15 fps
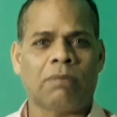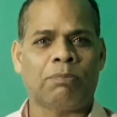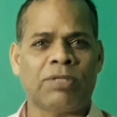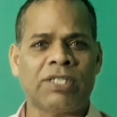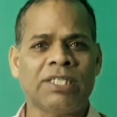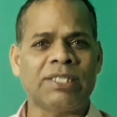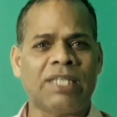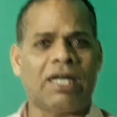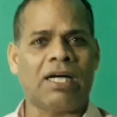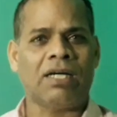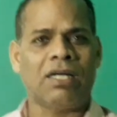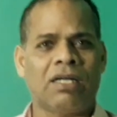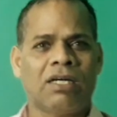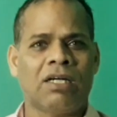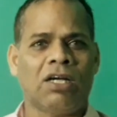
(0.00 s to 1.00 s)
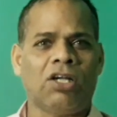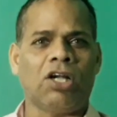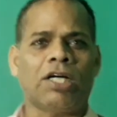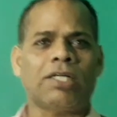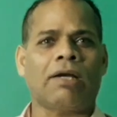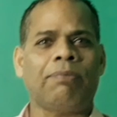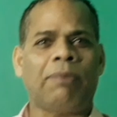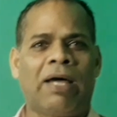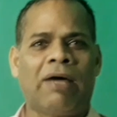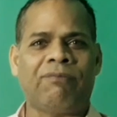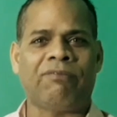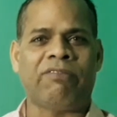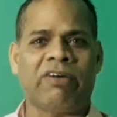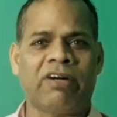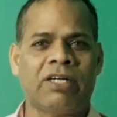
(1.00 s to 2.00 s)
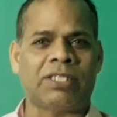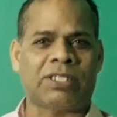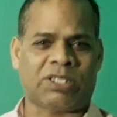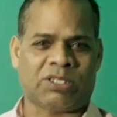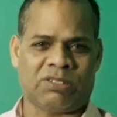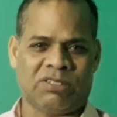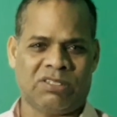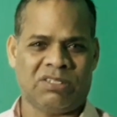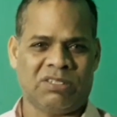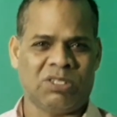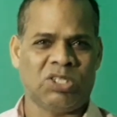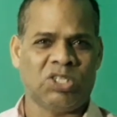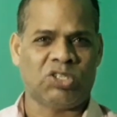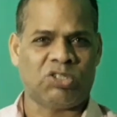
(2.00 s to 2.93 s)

putting the lot of effort